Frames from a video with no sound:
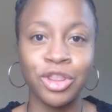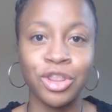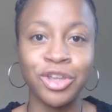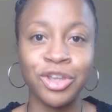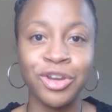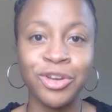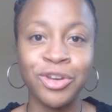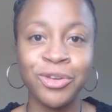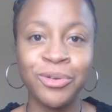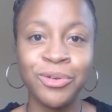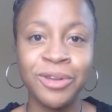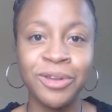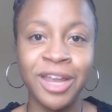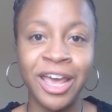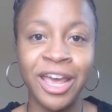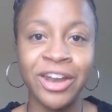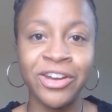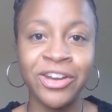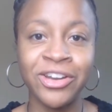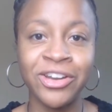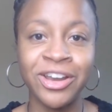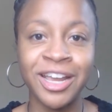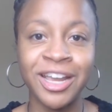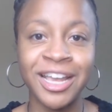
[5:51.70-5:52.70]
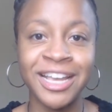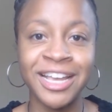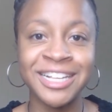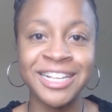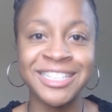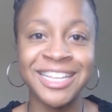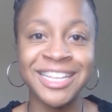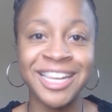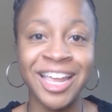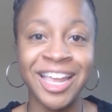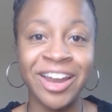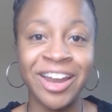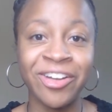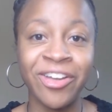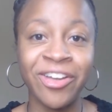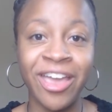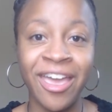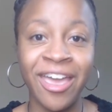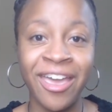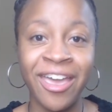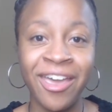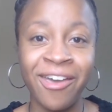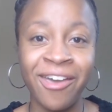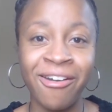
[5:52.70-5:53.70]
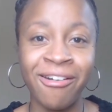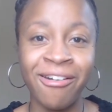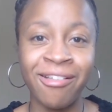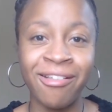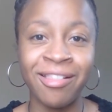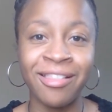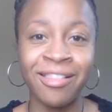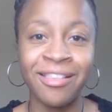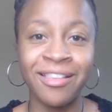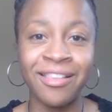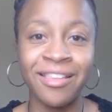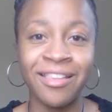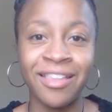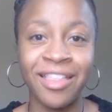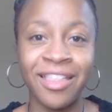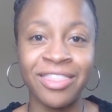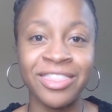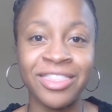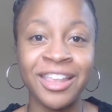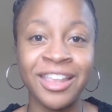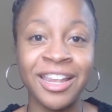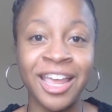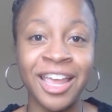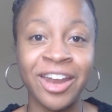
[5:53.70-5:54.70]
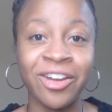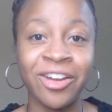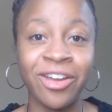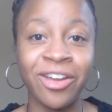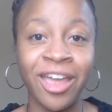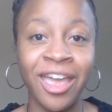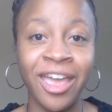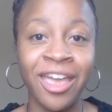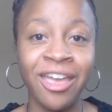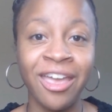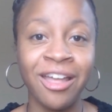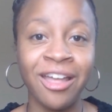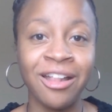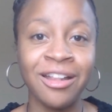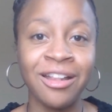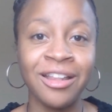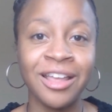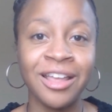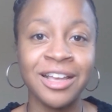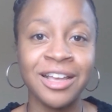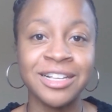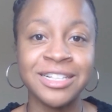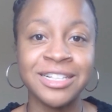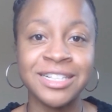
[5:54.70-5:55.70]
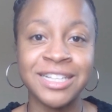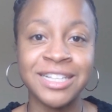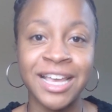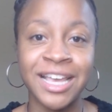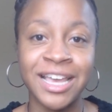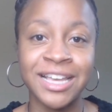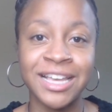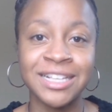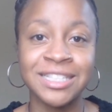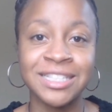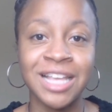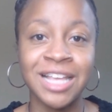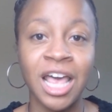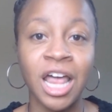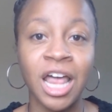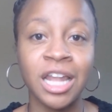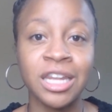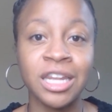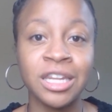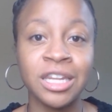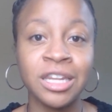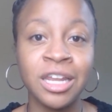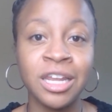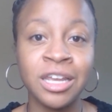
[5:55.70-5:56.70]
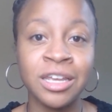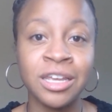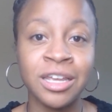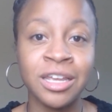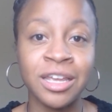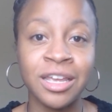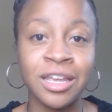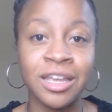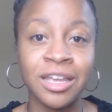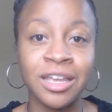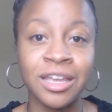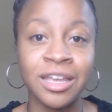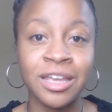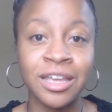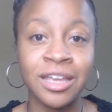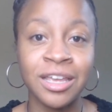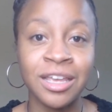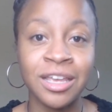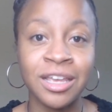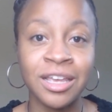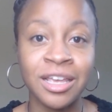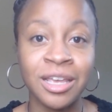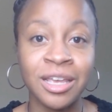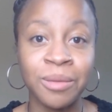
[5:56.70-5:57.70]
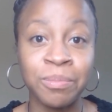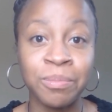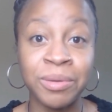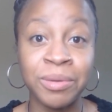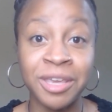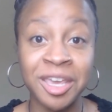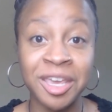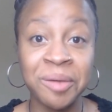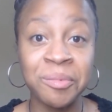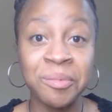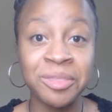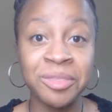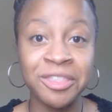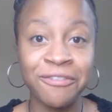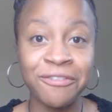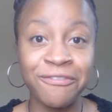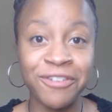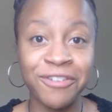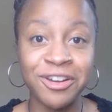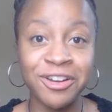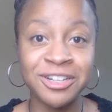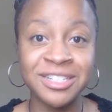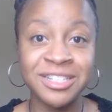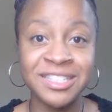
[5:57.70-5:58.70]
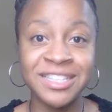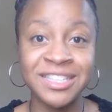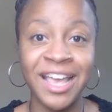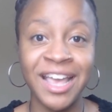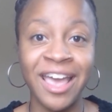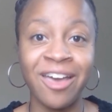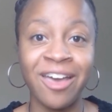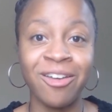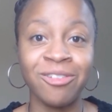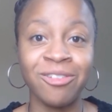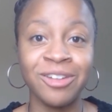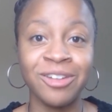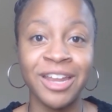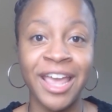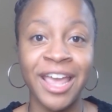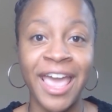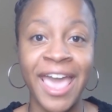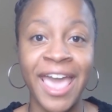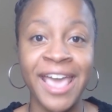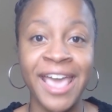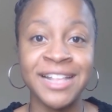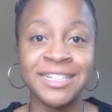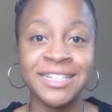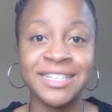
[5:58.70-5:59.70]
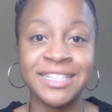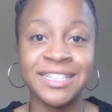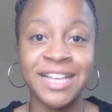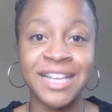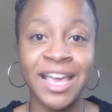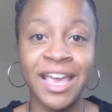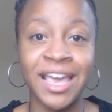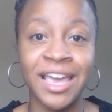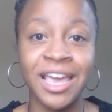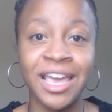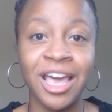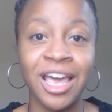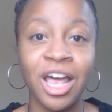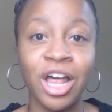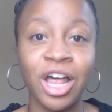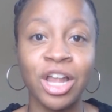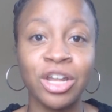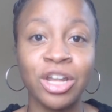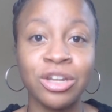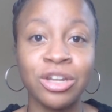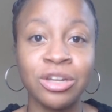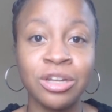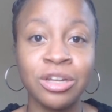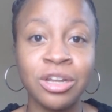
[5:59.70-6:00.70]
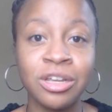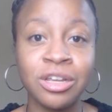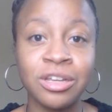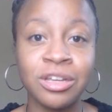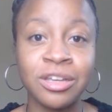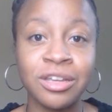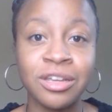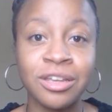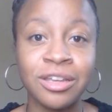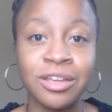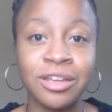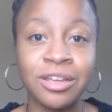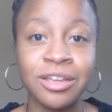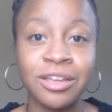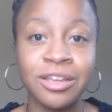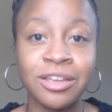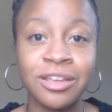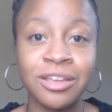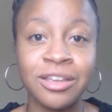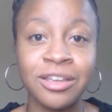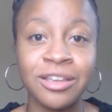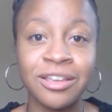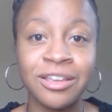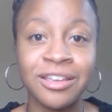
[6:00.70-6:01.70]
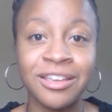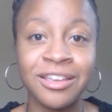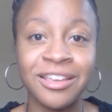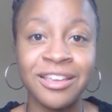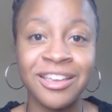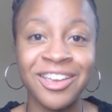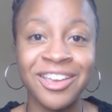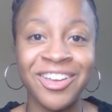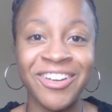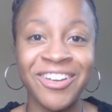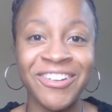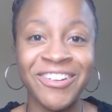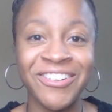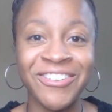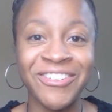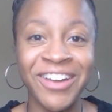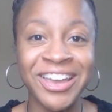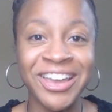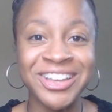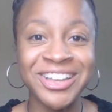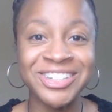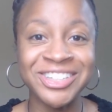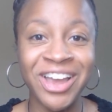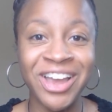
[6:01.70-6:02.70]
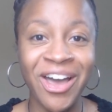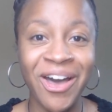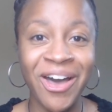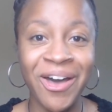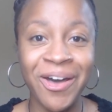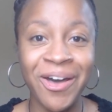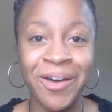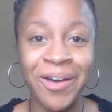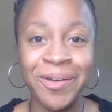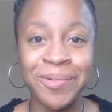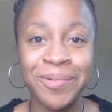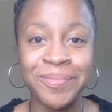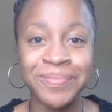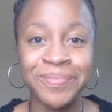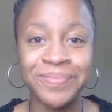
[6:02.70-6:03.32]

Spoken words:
The new letter is the letter L. The letter L says L. Begin with the first sound and say L. Great job!